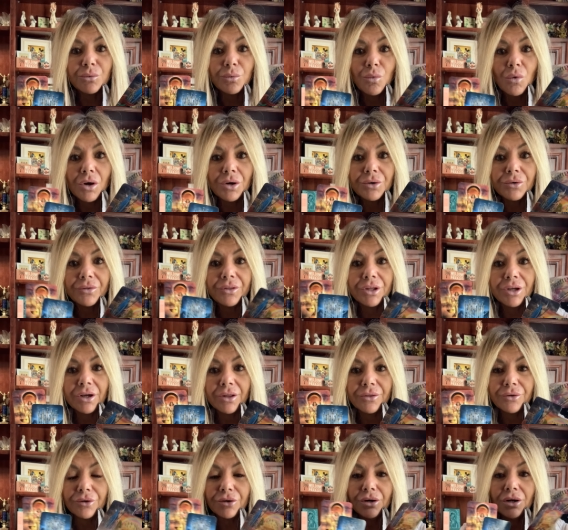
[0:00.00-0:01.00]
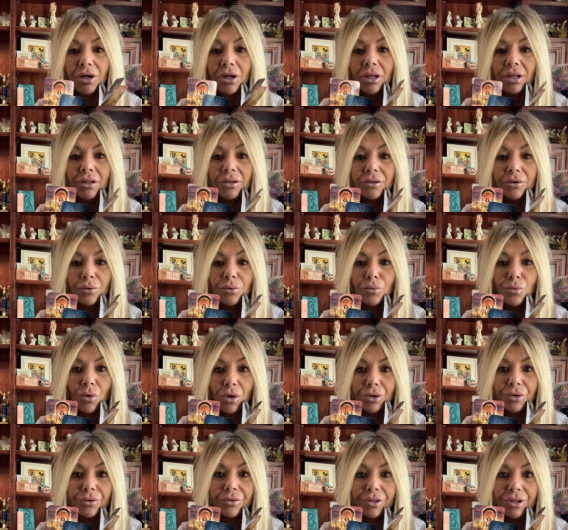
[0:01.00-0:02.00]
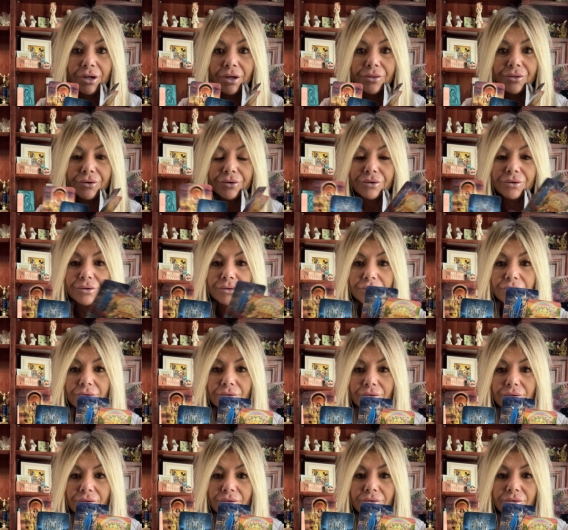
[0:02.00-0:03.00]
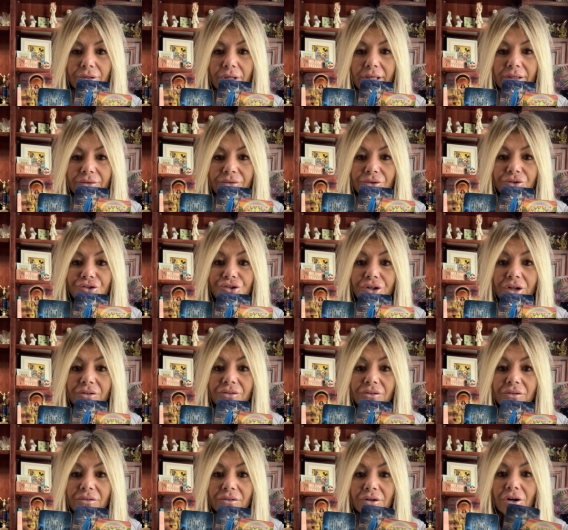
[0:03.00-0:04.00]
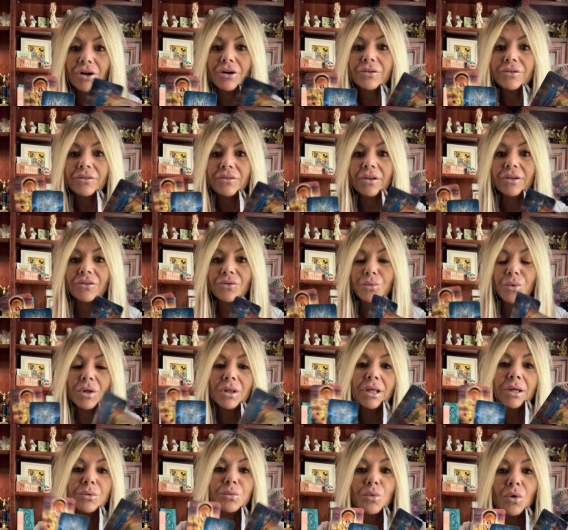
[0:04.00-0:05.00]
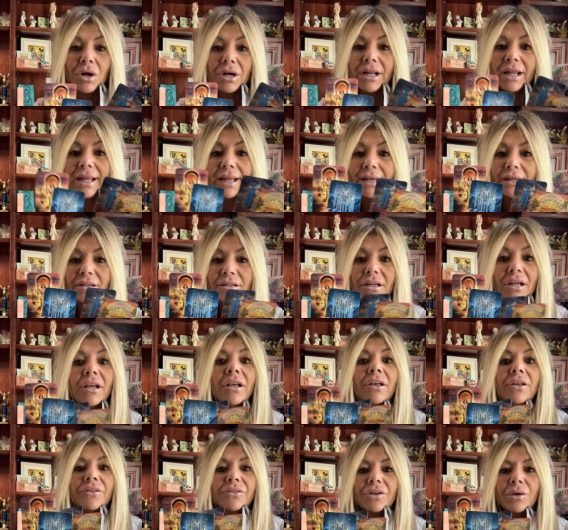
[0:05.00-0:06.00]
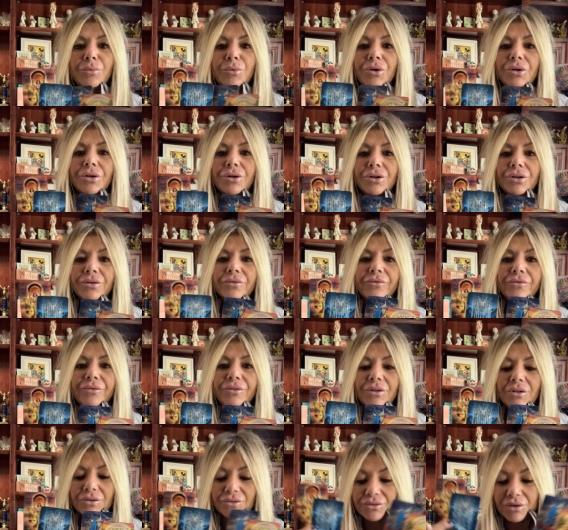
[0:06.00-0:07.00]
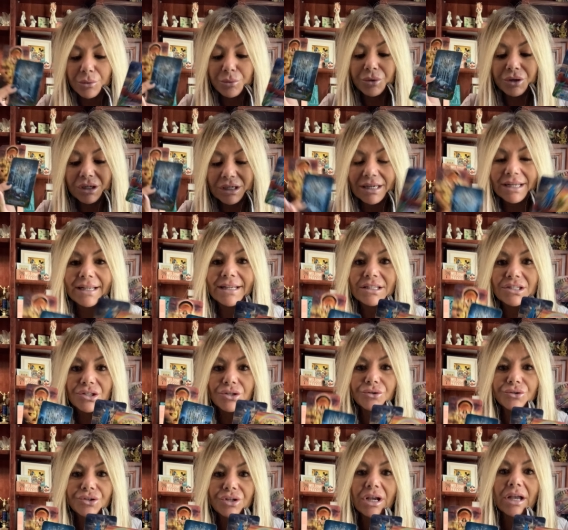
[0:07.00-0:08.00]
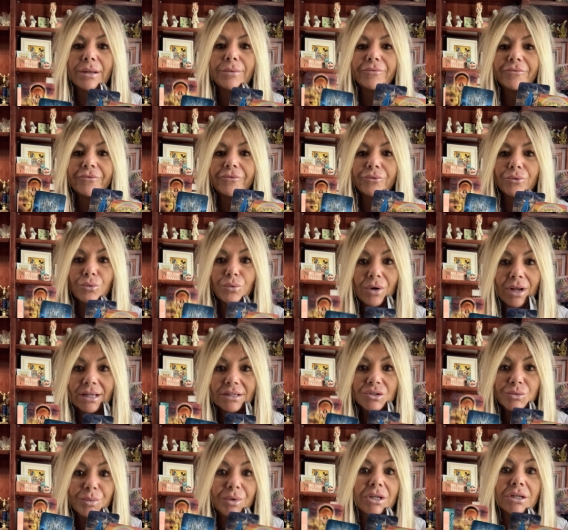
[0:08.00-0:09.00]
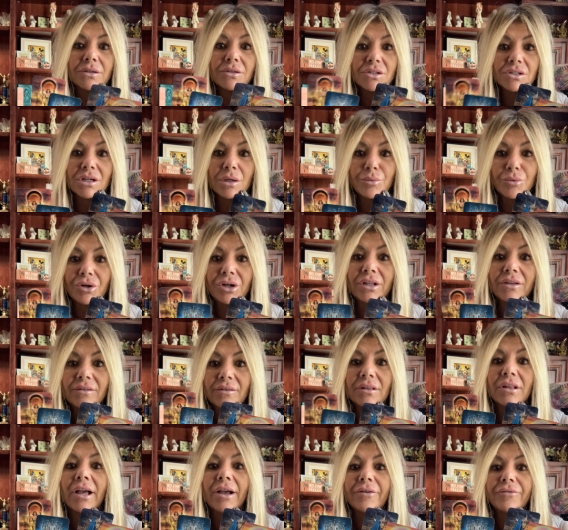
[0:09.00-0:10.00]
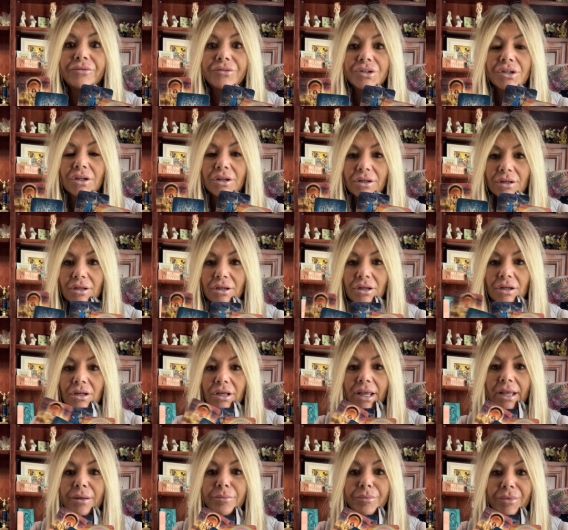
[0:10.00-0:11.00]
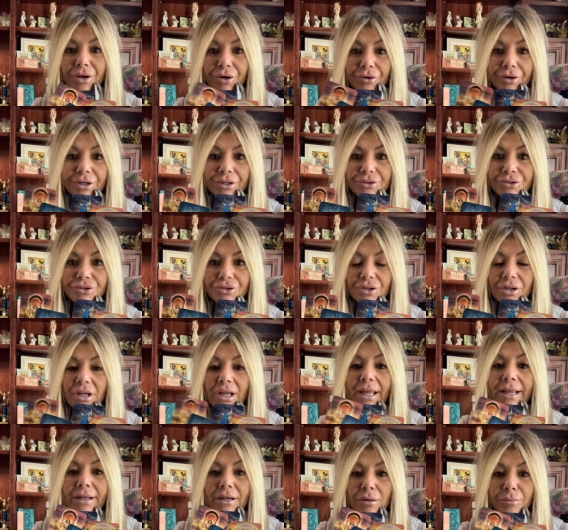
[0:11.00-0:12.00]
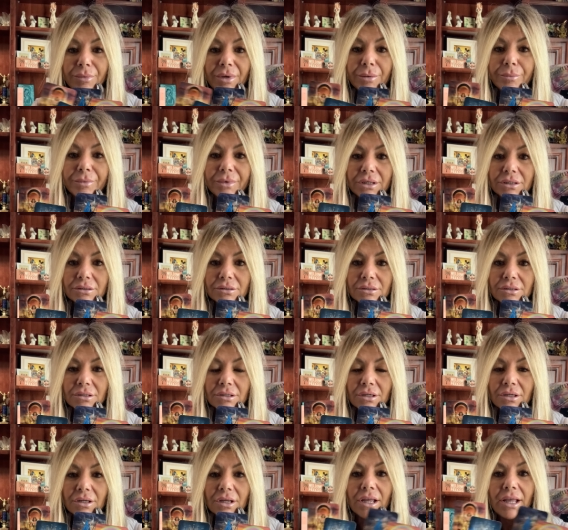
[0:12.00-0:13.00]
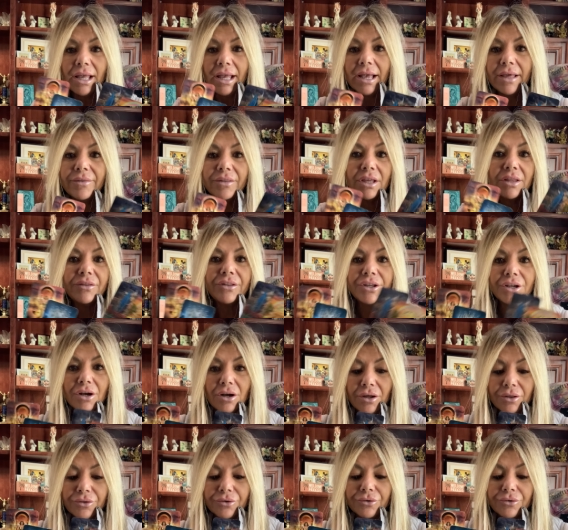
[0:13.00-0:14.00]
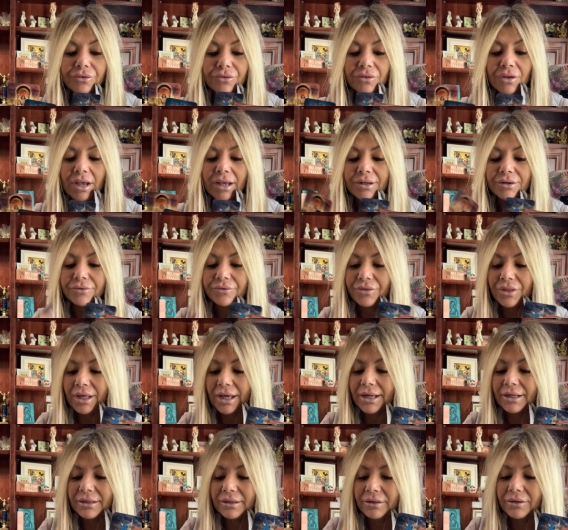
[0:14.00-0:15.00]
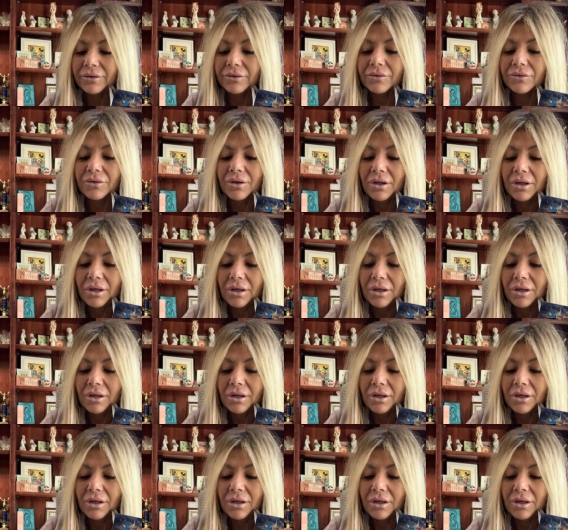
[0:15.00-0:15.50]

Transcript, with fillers: one or the other, one or the other. As the justice card says, well, on one hand, someone could have, someone needs their time for rest because someone has left a marriage, a commitment. And then the other side of that is